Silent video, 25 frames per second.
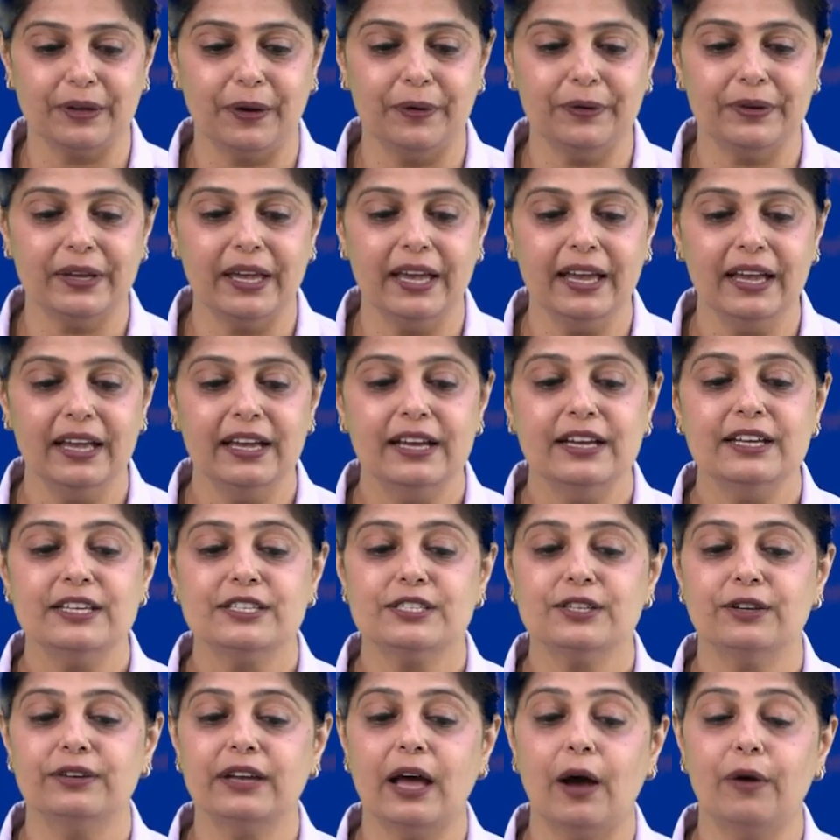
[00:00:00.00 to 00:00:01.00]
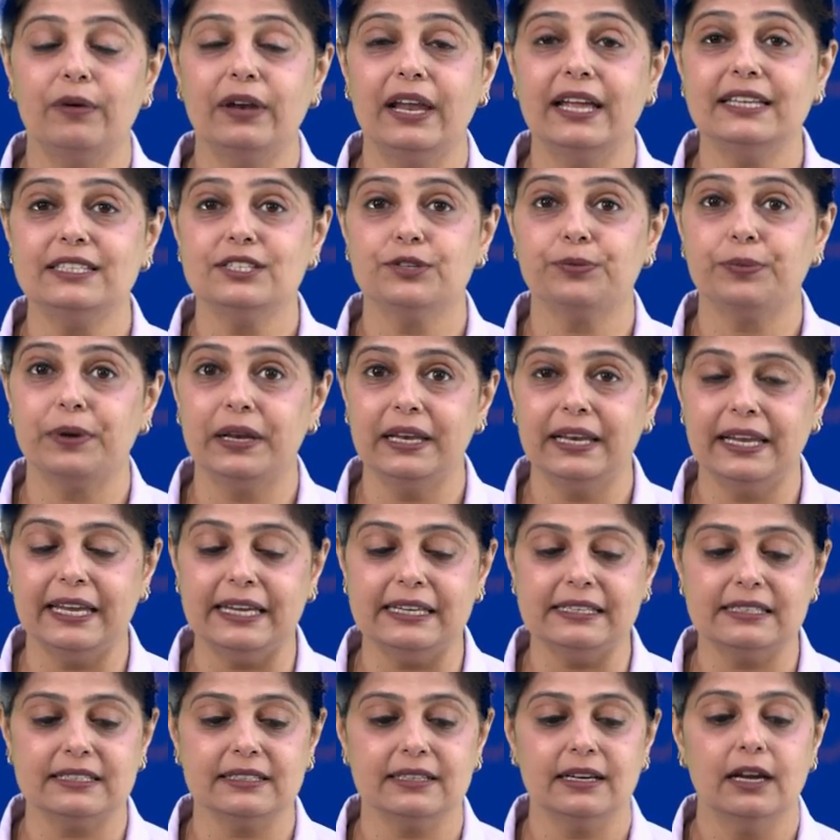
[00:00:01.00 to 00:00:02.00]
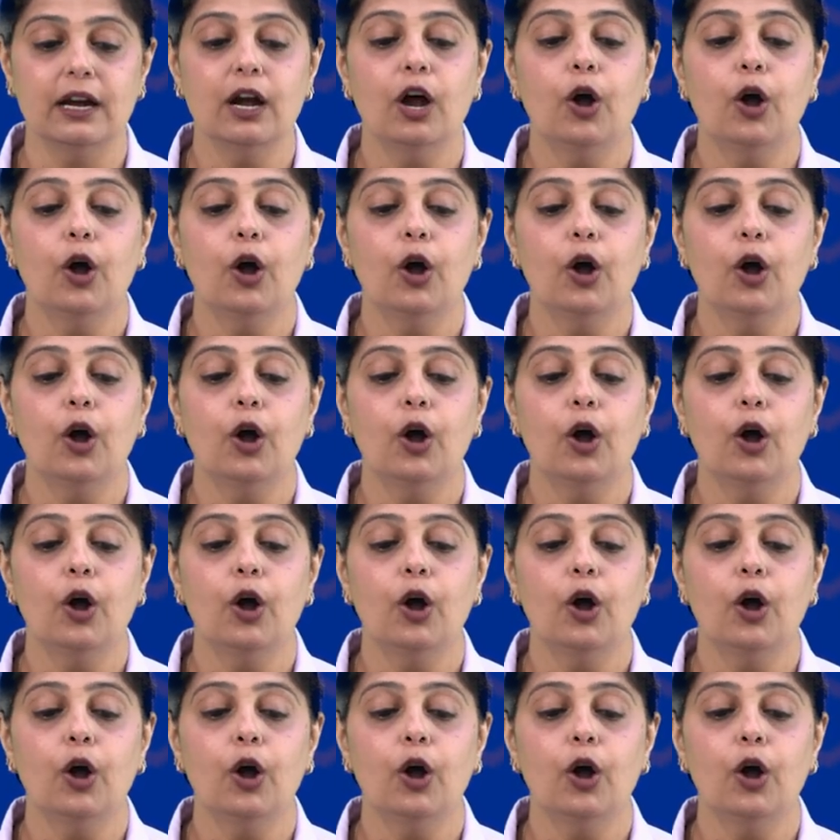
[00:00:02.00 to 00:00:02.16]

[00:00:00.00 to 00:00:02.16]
Okay, so now let's relate.